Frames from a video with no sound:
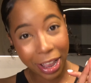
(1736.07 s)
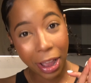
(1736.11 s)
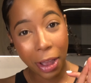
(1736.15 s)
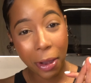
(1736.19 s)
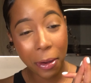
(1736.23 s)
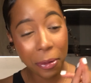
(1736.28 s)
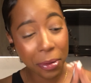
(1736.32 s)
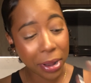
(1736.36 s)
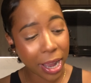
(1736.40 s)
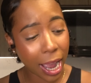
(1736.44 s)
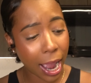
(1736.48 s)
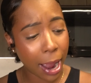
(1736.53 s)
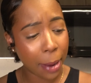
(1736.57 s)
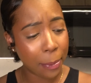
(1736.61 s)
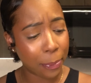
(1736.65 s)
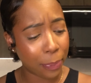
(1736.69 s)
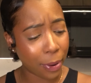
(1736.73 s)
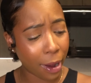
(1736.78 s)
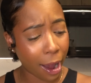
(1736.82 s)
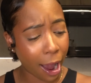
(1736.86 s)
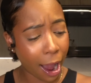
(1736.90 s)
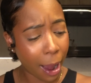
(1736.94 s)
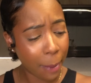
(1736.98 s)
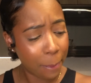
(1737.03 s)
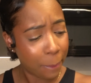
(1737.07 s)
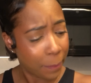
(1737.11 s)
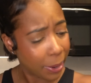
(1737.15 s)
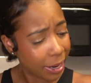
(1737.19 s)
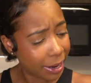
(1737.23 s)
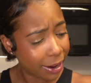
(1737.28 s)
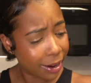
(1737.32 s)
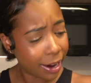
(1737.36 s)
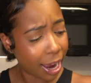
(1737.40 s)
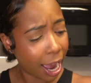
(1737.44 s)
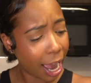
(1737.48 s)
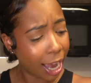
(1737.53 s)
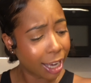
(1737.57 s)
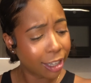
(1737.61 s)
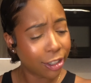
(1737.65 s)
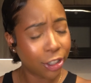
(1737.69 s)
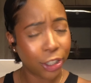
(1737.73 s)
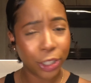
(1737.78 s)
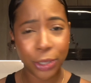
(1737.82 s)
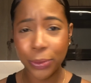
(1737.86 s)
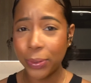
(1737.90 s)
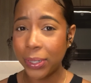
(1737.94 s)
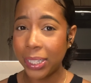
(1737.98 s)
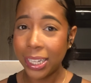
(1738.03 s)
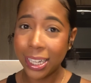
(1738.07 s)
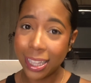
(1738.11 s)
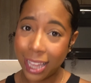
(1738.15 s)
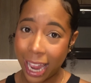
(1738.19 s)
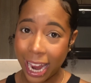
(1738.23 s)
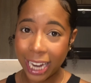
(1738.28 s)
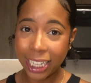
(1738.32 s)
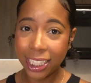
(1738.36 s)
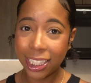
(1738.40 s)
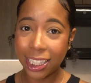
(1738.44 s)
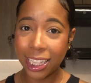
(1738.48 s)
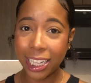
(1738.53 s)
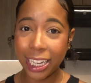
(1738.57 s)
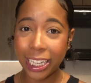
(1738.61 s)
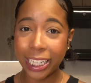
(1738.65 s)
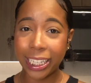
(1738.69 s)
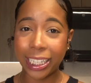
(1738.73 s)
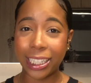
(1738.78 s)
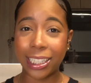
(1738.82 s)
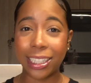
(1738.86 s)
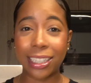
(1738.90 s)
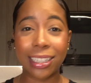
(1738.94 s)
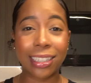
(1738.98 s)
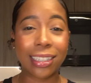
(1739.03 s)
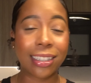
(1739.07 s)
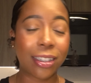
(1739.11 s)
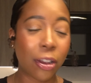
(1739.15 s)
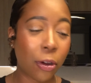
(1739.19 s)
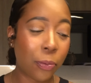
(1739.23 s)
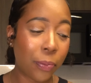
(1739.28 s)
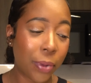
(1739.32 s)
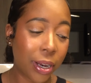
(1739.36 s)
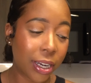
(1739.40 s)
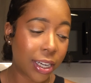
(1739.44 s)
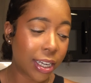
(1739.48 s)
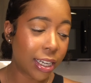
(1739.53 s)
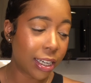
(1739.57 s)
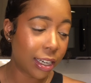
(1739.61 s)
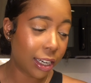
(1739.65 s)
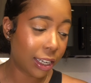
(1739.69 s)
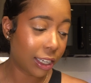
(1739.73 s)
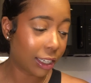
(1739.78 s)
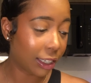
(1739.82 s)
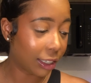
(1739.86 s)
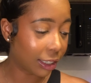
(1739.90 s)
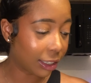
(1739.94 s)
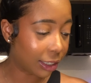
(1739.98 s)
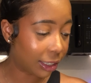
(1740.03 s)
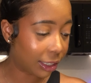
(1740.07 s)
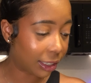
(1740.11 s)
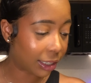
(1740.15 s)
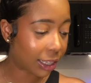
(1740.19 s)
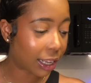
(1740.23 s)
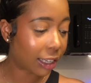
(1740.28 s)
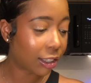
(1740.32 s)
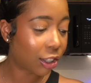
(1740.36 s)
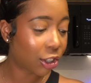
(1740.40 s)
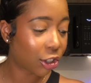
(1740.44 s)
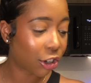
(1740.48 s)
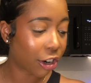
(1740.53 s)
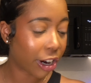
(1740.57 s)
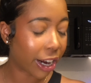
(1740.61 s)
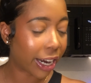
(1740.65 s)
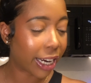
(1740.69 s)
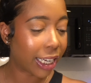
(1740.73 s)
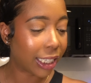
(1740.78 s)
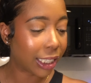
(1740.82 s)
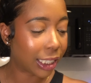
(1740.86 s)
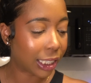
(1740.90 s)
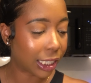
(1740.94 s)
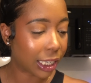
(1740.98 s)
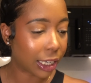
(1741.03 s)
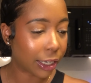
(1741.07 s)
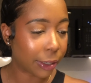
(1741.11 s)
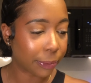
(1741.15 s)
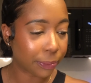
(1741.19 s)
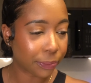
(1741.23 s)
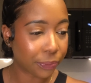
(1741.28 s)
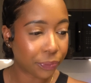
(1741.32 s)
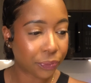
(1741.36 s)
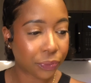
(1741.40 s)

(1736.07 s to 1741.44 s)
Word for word: Okay, Poppy, I actually really like these. Oh my goodness, that's crazy.